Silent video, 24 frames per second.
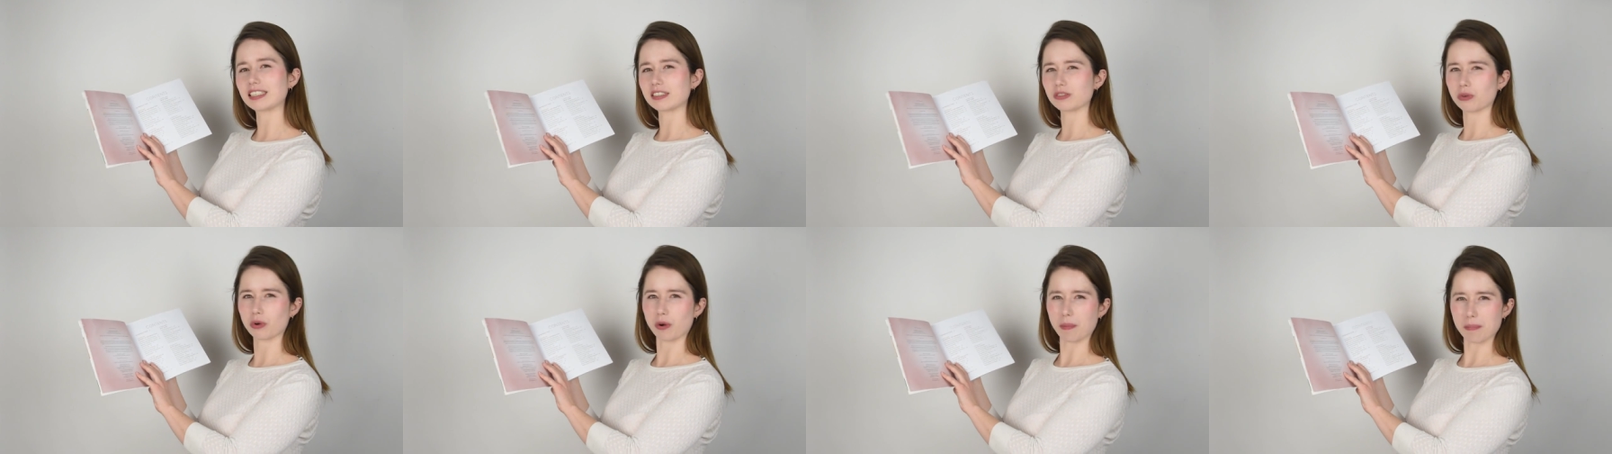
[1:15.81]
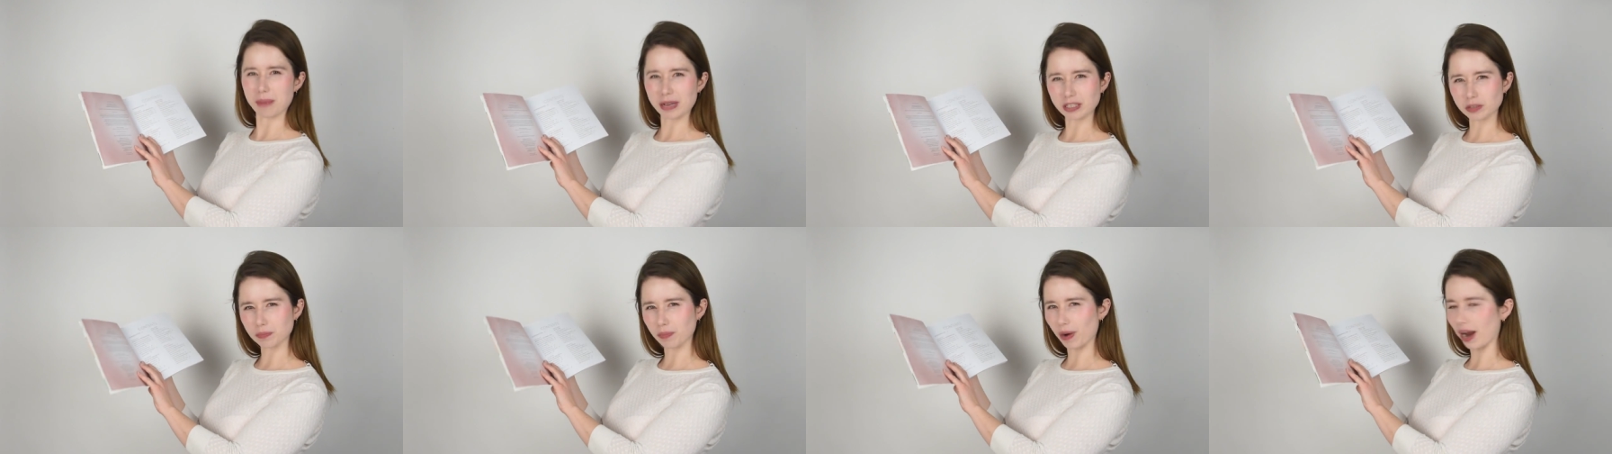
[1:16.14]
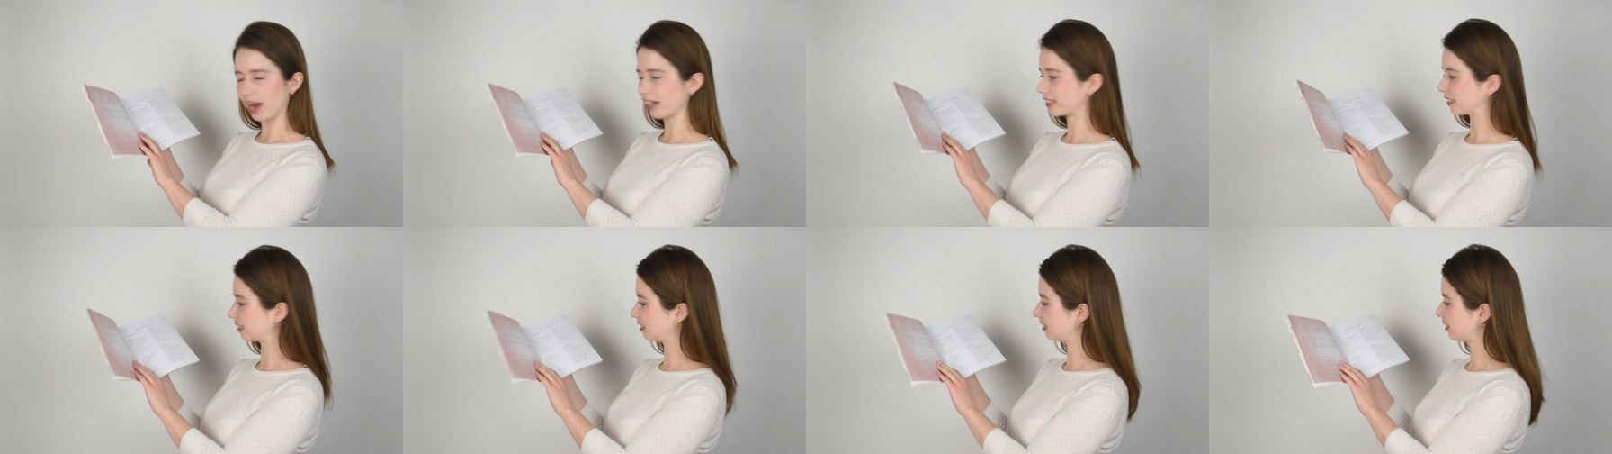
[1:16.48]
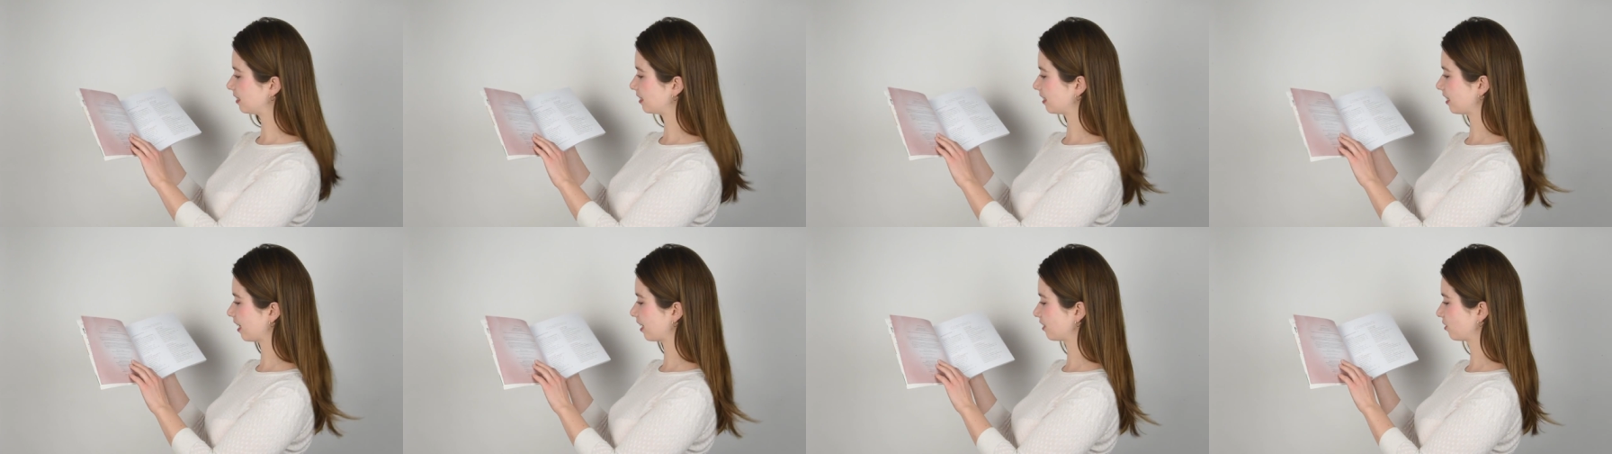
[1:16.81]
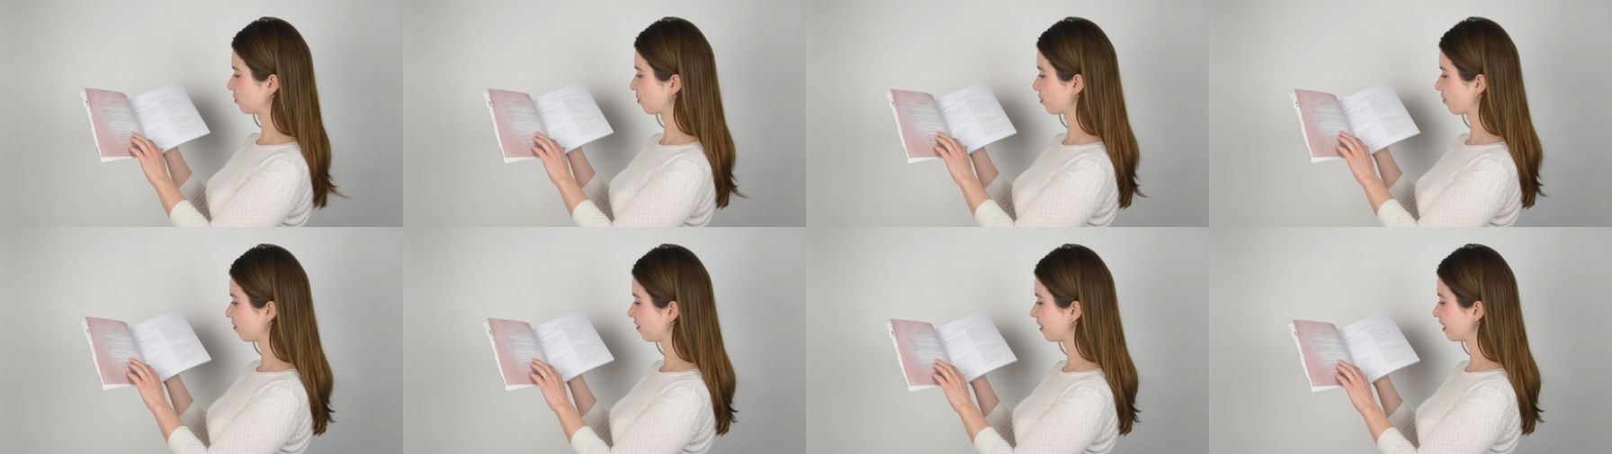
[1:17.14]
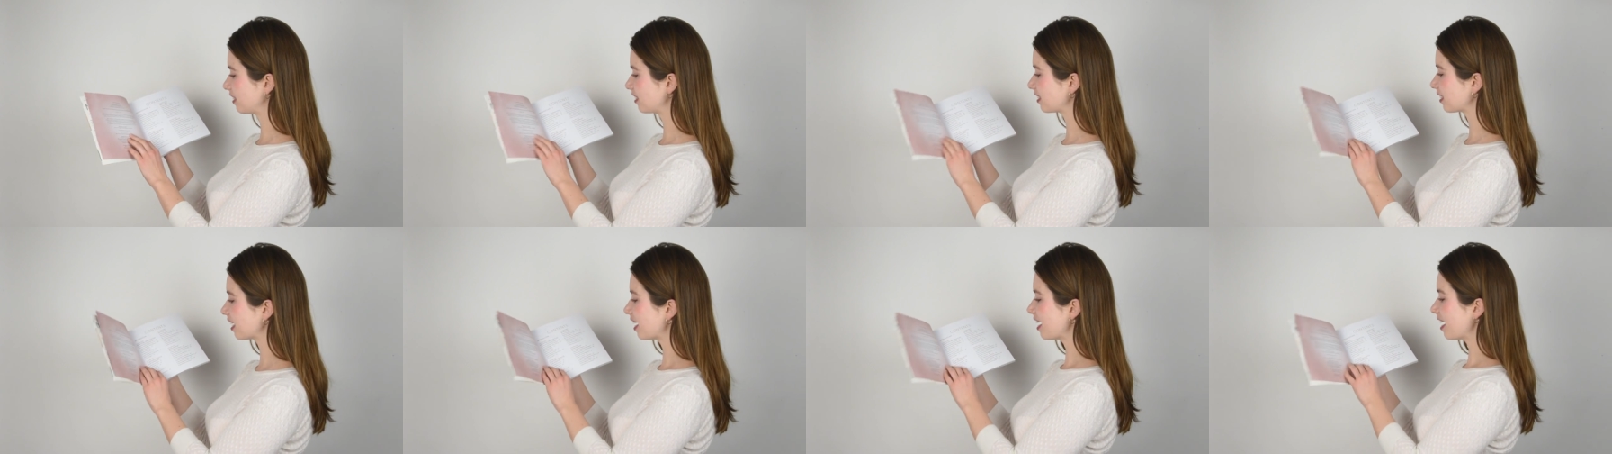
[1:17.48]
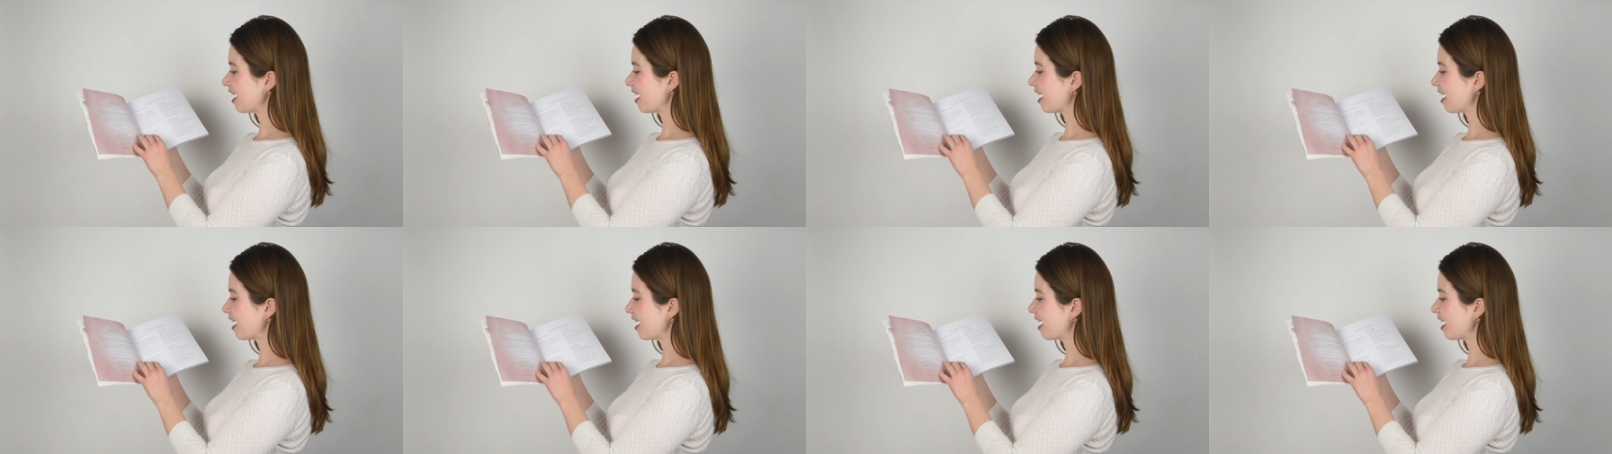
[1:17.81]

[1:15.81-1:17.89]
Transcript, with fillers: and sort of best practices, and that sort of things.